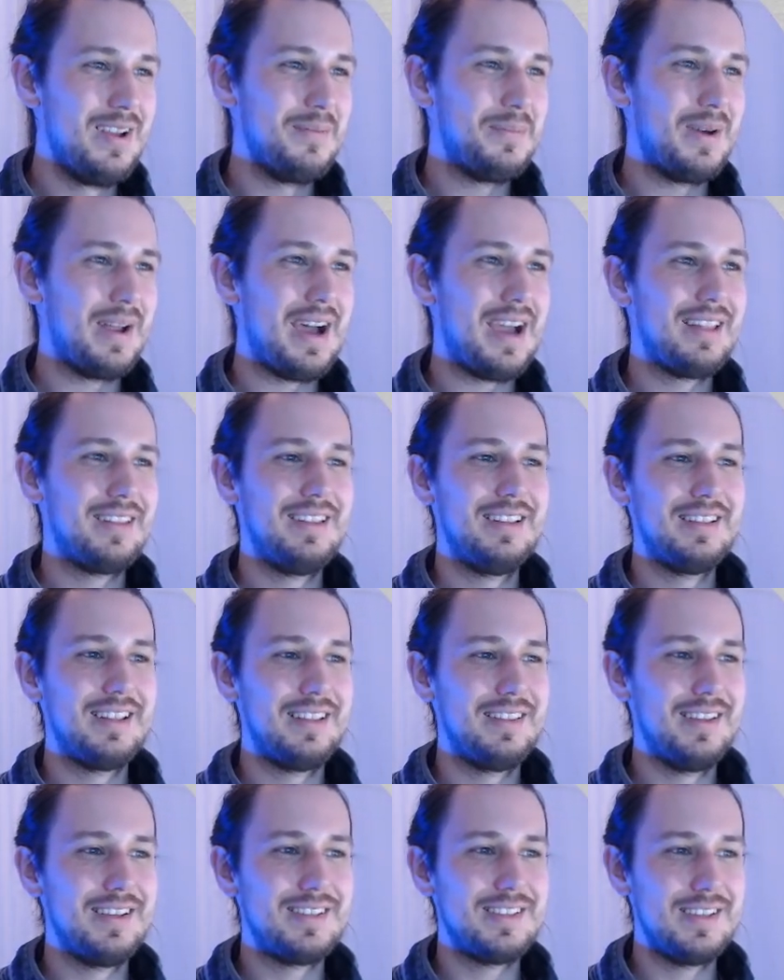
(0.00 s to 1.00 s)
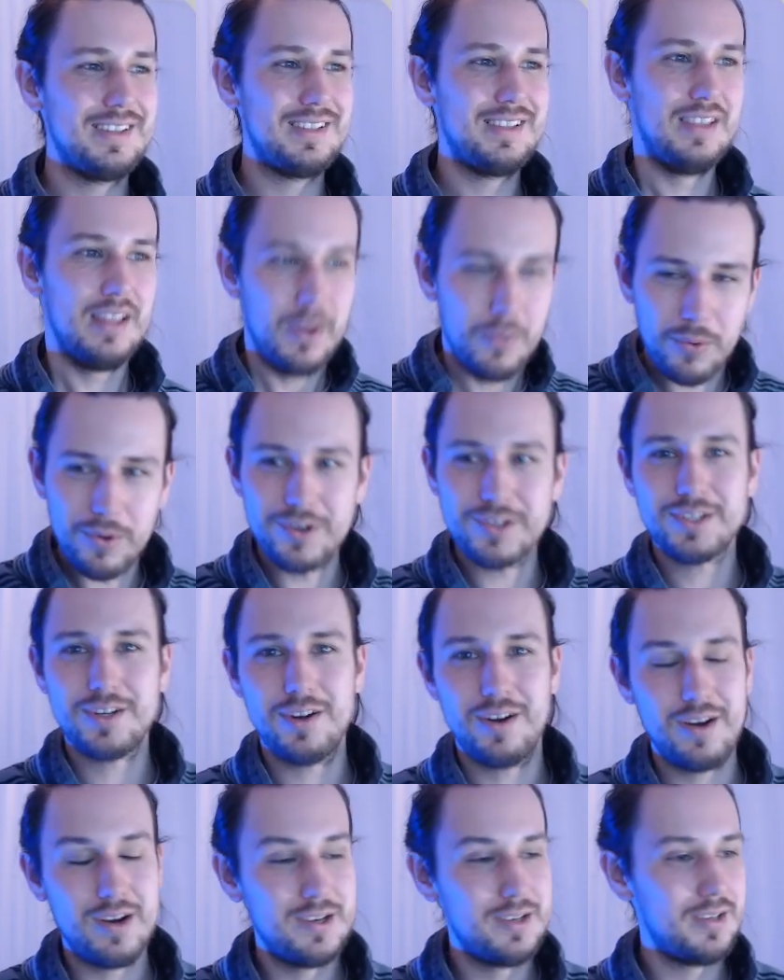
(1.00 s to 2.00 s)
but I think that this is the worst
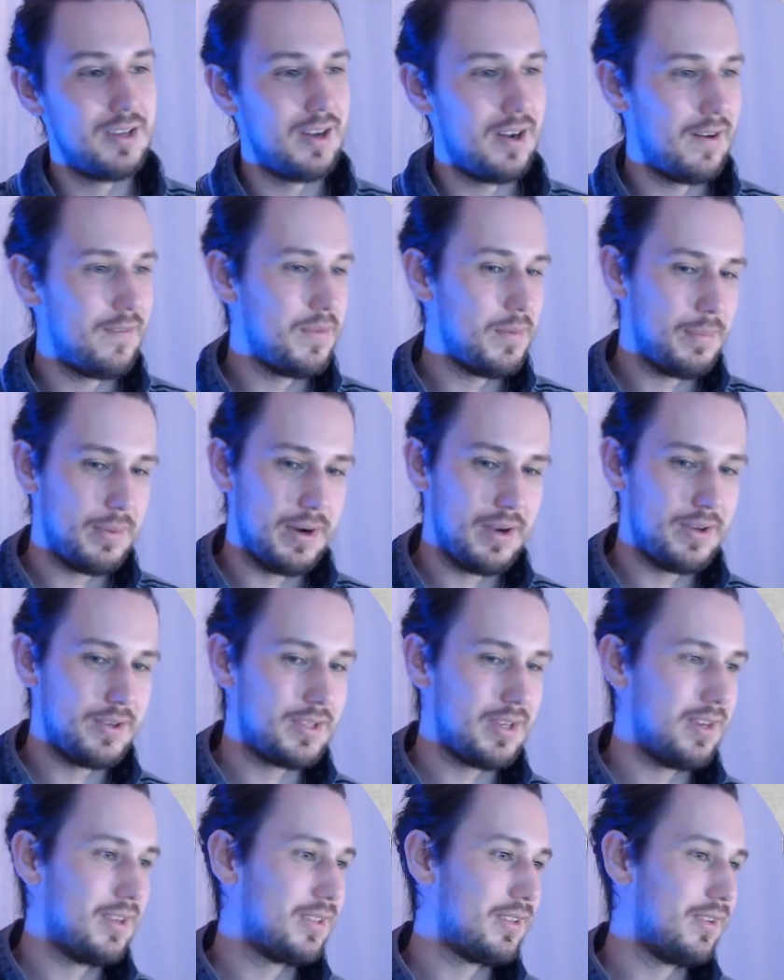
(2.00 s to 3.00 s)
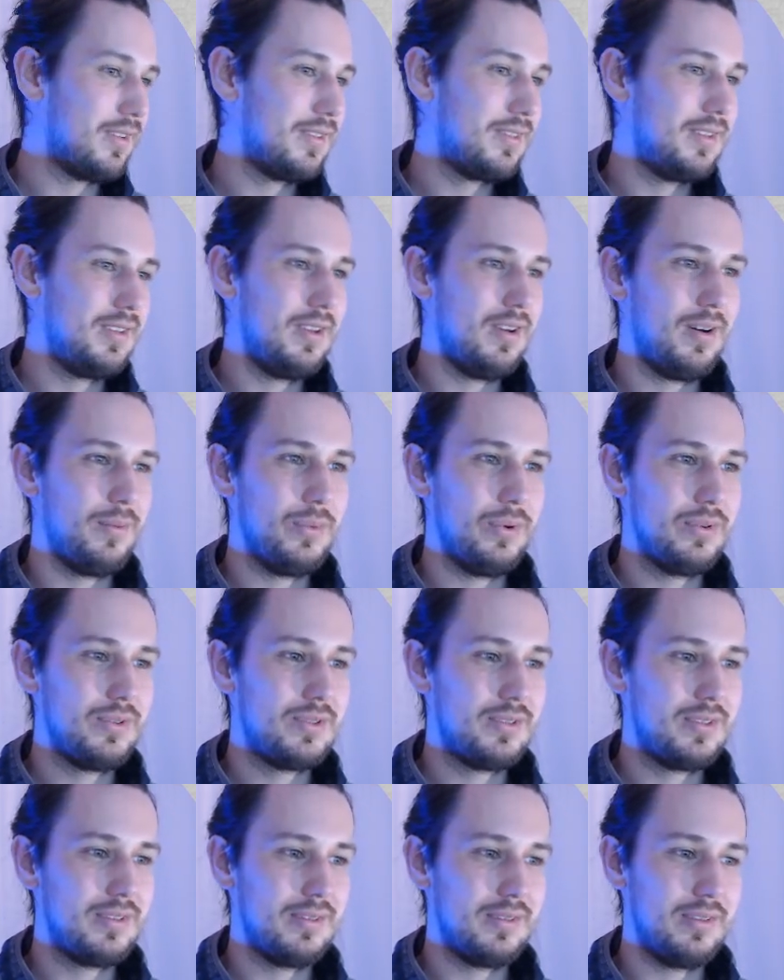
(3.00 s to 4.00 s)
card of the bunch and it's going to see
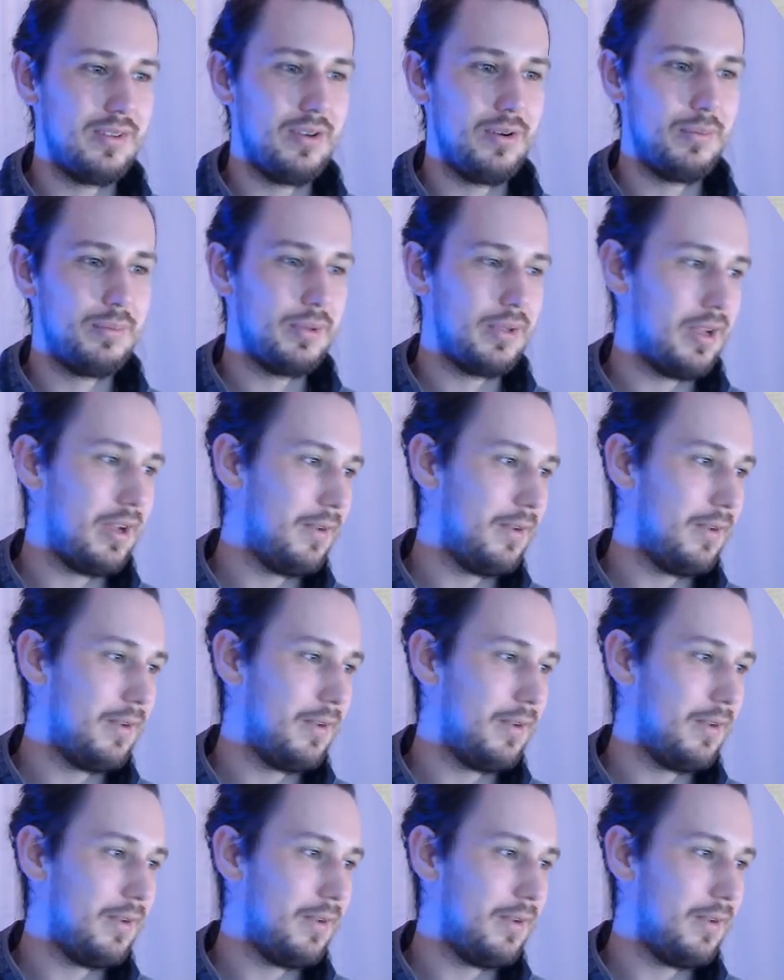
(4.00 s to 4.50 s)
almost no play.